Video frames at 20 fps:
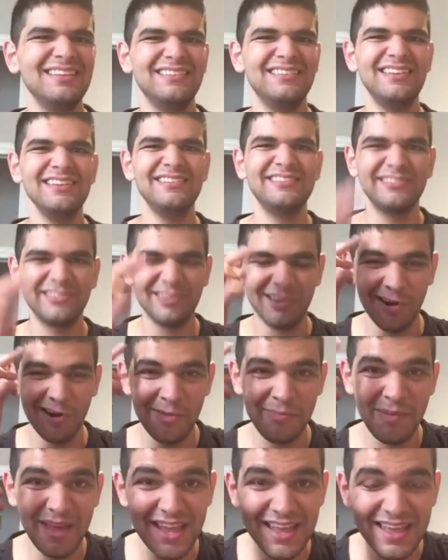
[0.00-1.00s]

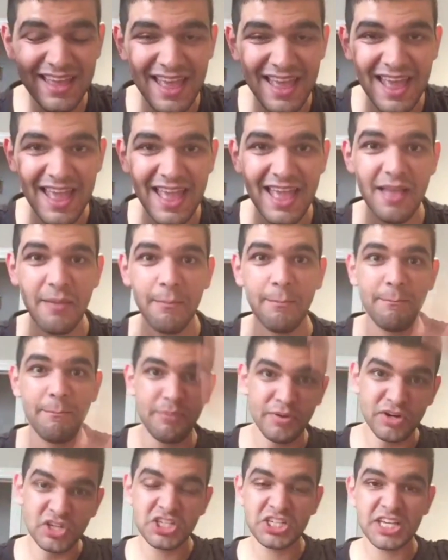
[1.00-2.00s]
disturbing
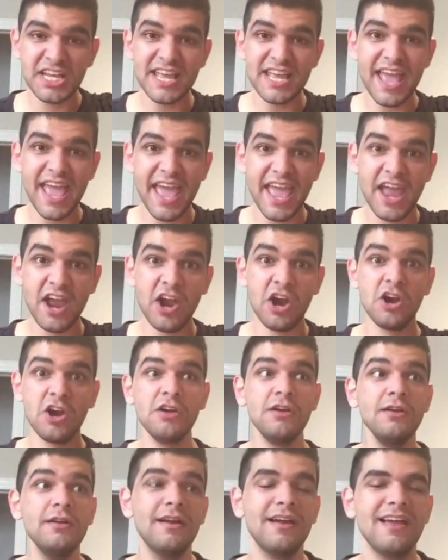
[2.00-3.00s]
bushy
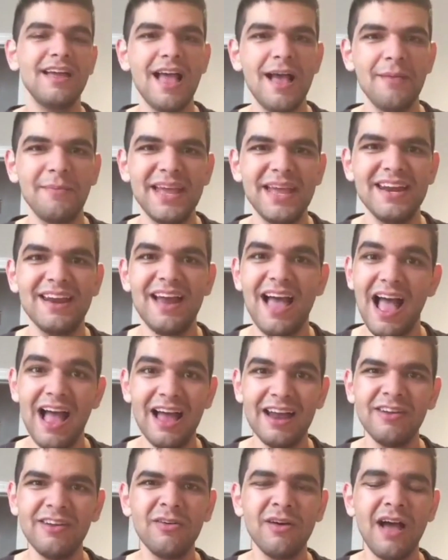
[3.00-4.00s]
hair. I mean,
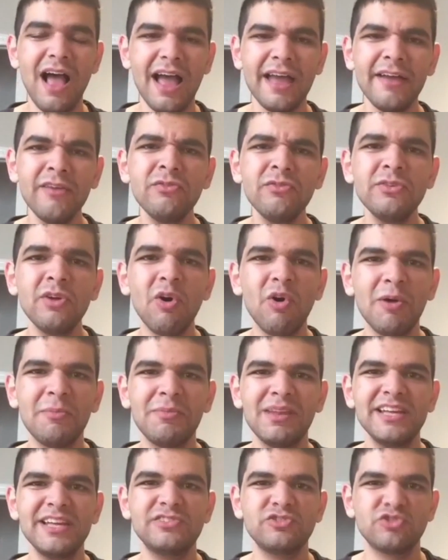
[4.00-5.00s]
I don't
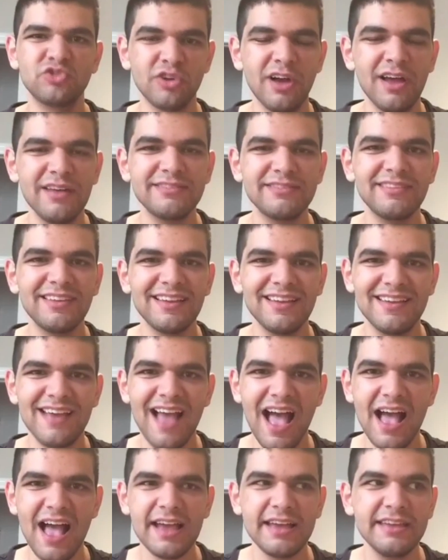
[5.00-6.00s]
normally trust
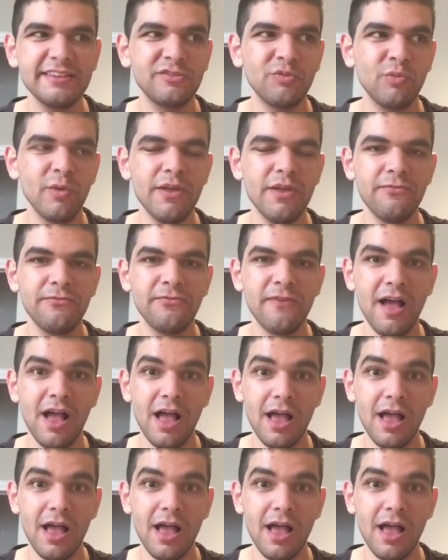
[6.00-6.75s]
guys with